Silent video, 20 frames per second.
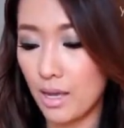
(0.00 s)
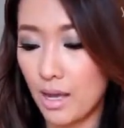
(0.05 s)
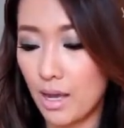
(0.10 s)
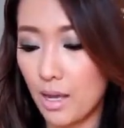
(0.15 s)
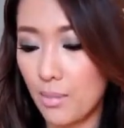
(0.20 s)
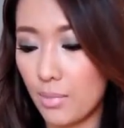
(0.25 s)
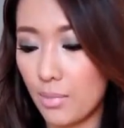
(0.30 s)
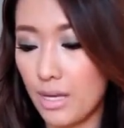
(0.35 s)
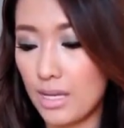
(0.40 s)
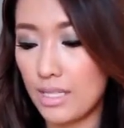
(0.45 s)

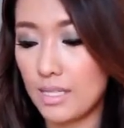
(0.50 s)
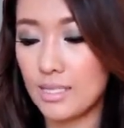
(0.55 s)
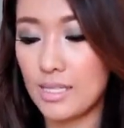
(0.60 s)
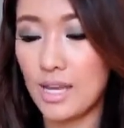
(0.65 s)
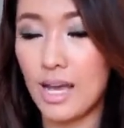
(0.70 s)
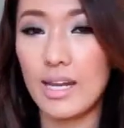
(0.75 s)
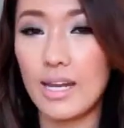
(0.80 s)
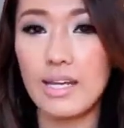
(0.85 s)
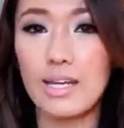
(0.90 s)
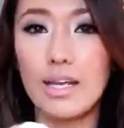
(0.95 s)
But
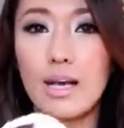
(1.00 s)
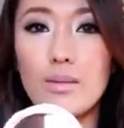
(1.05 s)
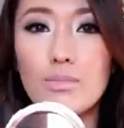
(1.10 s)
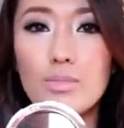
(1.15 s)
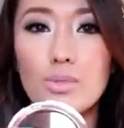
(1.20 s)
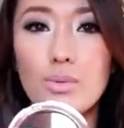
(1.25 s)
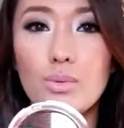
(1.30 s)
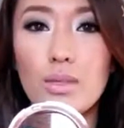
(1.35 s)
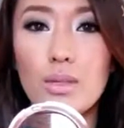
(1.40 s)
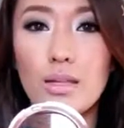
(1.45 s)
inside it
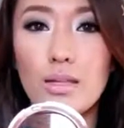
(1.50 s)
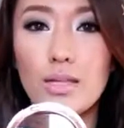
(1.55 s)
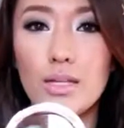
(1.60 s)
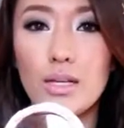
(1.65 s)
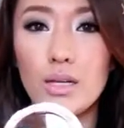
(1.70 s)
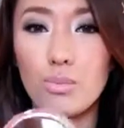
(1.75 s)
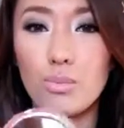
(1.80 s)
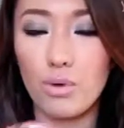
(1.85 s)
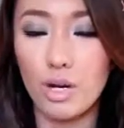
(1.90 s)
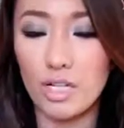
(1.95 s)
comes with a
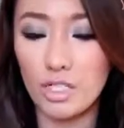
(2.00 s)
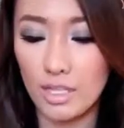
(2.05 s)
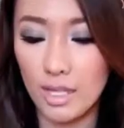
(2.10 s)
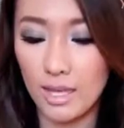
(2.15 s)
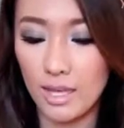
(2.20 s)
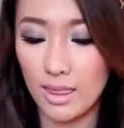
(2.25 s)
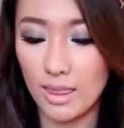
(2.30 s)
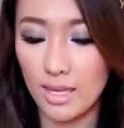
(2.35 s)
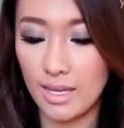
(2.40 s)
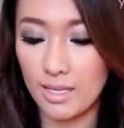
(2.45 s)
little brush
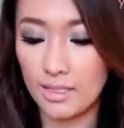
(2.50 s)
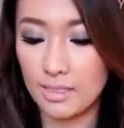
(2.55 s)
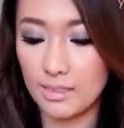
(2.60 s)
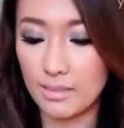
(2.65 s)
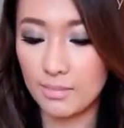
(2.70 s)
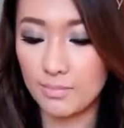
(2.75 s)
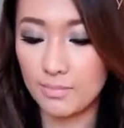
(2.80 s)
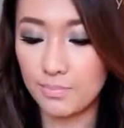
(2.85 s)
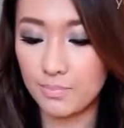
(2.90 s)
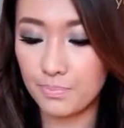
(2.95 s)
like
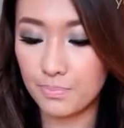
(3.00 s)
this,